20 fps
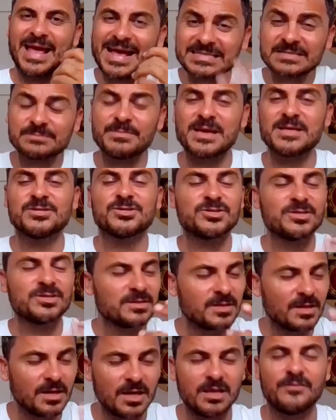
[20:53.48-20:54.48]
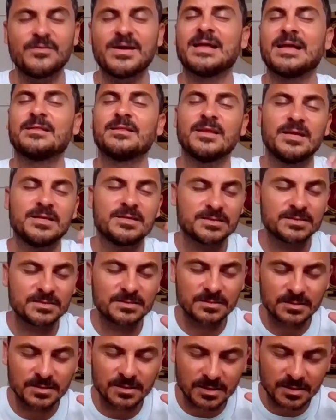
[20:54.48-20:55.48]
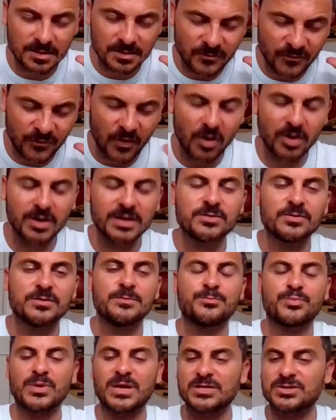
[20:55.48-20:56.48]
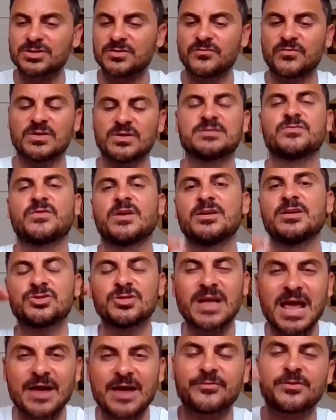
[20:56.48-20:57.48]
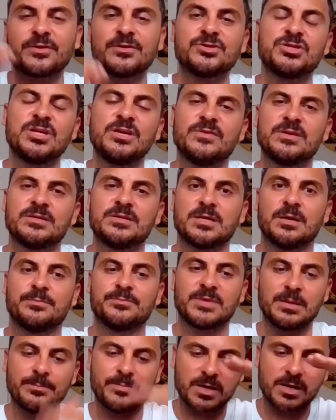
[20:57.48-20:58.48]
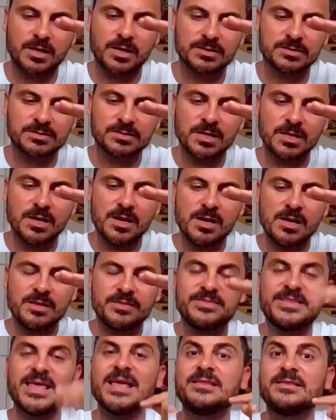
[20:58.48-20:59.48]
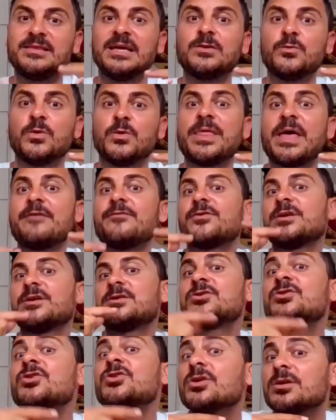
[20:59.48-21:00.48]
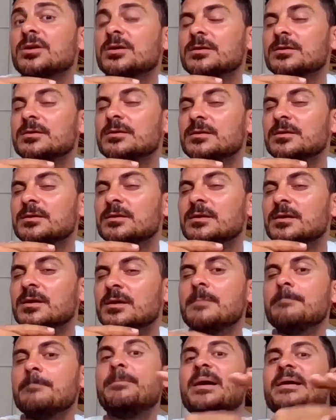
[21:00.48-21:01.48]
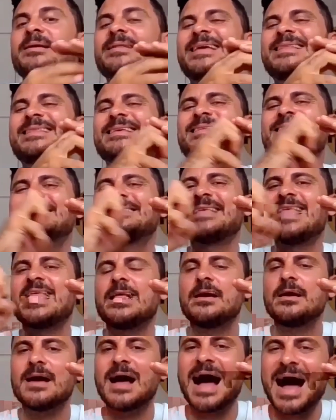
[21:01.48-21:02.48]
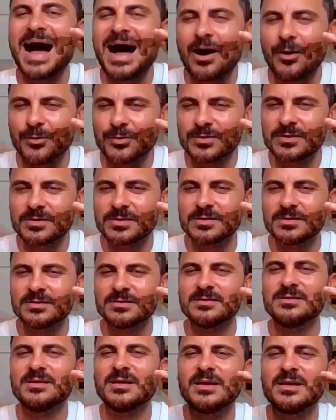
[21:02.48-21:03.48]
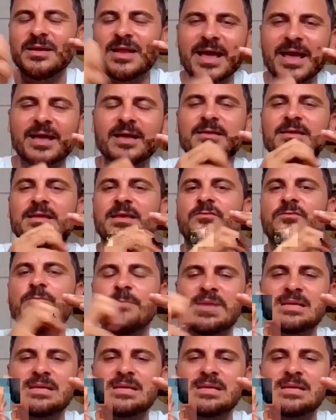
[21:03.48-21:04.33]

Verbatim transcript: As mentioned, a lot of athletes fall into depression, frustration after achieving something because they did whatever it took, but they didn't take out the negative